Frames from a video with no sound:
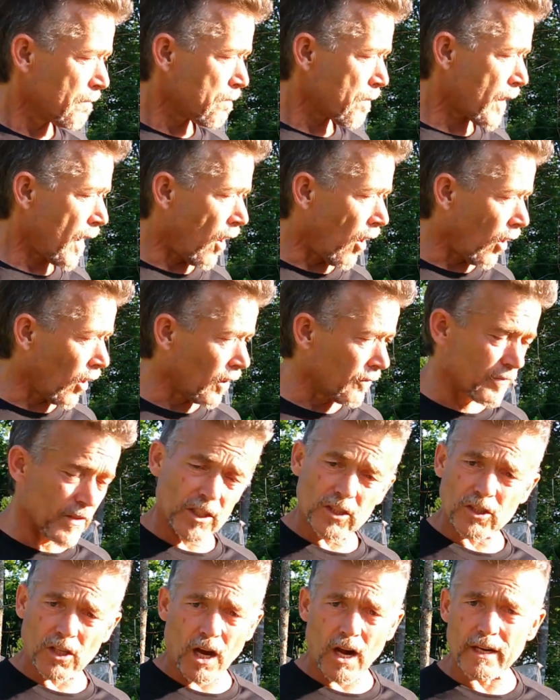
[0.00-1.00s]
All of
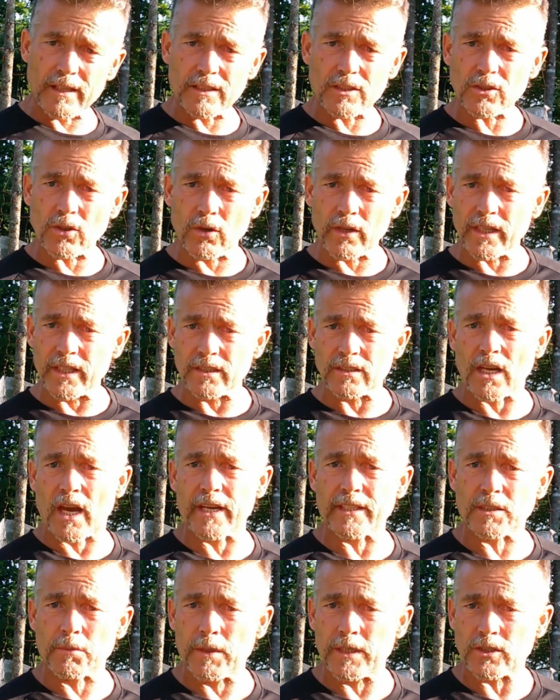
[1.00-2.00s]
this garden is going to get
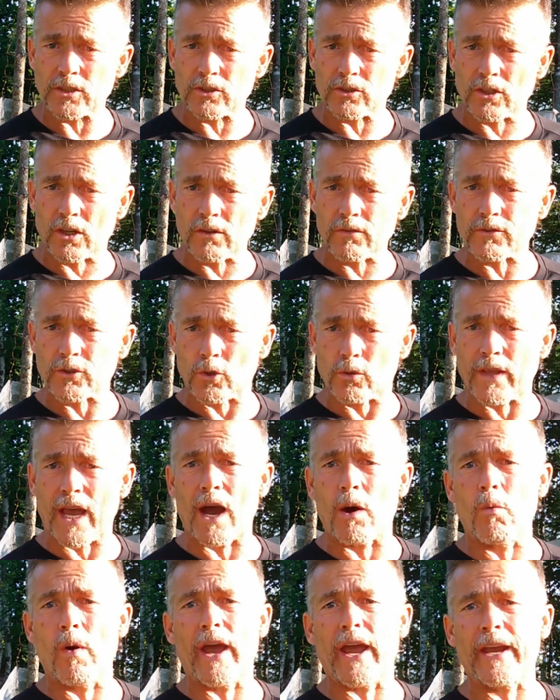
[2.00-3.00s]
diatomaceous earth. So
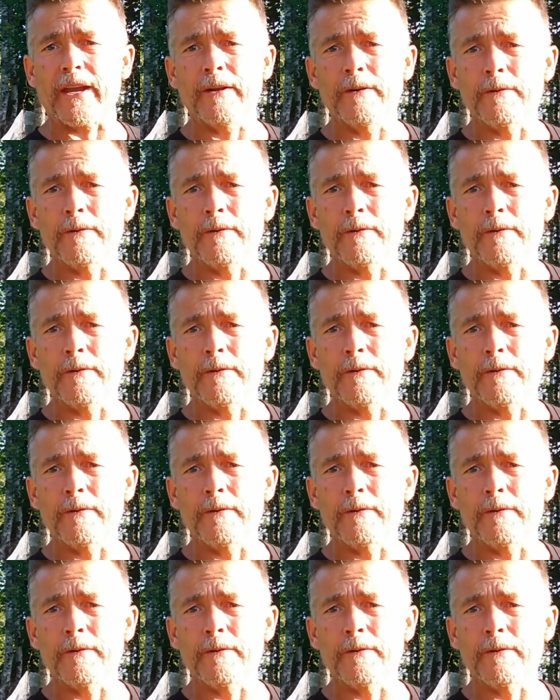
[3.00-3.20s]
that way,